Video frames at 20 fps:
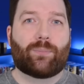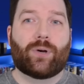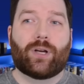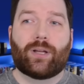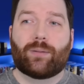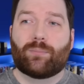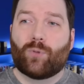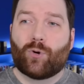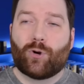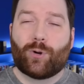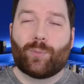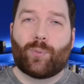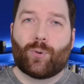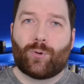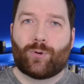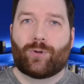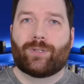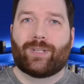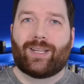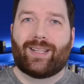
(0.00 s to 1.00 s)
But more
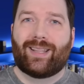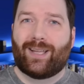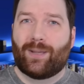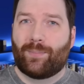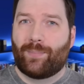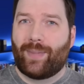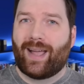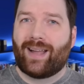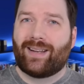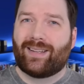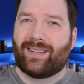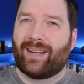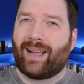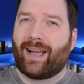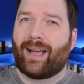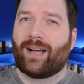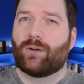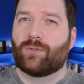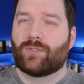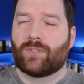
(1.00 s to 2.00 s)
importantly, the abandoned
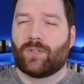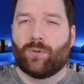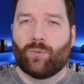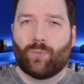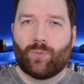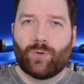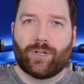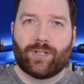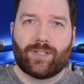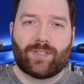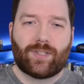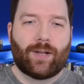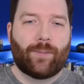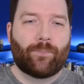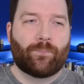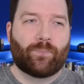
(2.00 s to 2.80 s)
house in the woods.